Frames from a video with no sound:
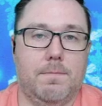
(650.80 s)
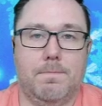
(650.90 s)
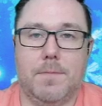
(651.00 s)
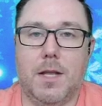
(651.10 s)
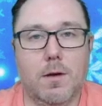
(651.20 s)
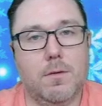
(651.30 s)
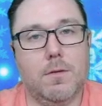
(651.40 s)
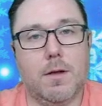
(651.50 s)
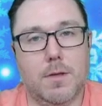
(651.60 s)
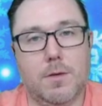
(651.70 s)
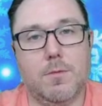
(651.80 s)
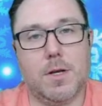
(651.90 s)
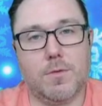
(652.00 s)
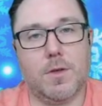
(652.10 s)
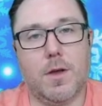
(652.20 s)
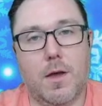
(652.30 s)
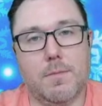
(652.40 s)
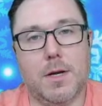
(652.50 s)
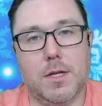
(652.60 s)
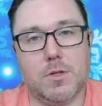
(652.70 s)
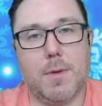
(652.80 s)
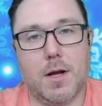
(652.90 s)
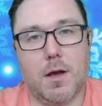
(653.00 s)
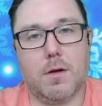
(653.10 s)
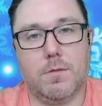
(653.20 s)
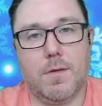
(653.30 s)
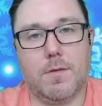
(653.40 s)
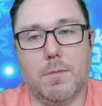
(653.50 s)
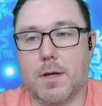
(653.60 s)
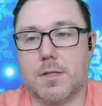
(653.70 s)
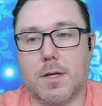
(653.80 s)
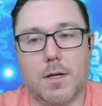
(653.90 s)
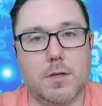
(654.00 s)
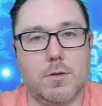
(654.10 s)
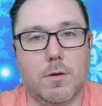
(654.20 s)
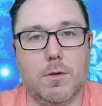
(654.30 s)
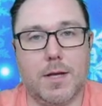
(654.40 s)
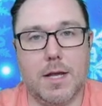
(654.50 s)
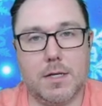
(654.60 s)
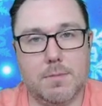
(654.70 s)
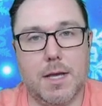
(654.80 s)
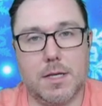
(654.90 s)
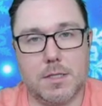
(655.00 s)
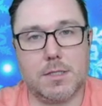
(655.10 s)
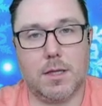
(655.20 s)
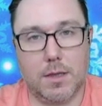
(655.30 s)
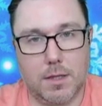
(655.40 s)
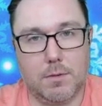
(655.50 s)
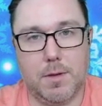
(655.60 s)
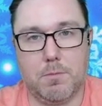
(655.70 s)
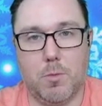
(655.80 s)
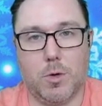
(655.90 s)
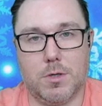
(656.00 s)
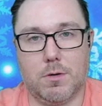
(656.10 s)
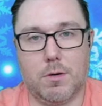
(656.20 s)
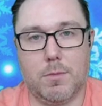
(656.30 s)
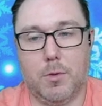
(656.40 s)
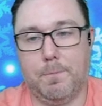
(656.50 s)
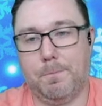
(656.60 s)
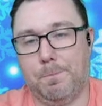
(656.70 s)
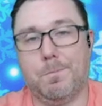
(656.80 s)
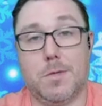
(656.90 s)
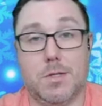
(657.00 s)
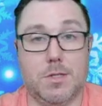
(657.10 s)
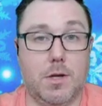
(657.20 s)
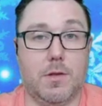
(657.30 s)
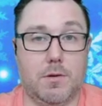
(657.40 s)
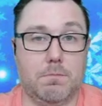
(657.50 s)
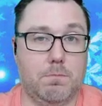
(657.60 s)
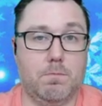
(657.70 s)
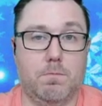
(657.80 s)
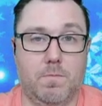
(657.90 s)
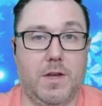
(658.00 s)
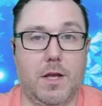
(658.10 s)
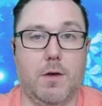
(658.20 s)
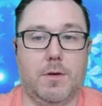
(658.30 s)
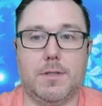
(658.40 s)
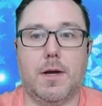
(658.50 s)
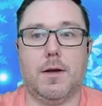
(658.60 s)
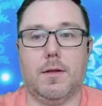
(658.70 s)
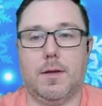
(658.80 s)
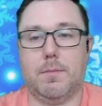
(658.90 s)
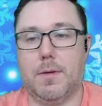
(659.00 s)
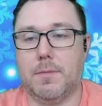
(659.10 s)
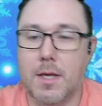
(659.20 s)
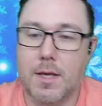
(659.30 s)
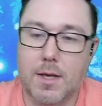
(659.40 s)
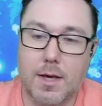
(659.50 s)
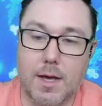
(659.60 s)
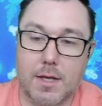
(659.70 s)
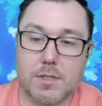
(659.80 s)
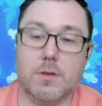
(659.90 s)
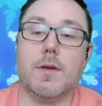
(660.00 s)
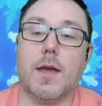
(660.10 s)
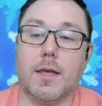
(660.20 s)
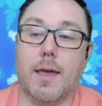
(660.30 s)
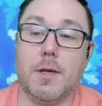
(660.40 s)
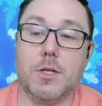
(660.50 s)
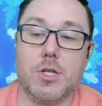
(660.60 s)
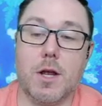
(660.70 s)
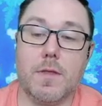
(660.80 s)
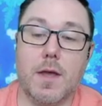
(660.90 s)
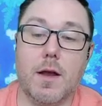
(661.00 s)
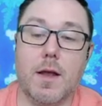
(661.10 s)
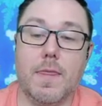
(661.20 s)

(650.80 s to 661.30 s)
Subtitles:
I really wish for all the money you spend, $150 on a controller, can't you make it just a little bit more durable? It's another video entirely, but so you got gaming chair there, and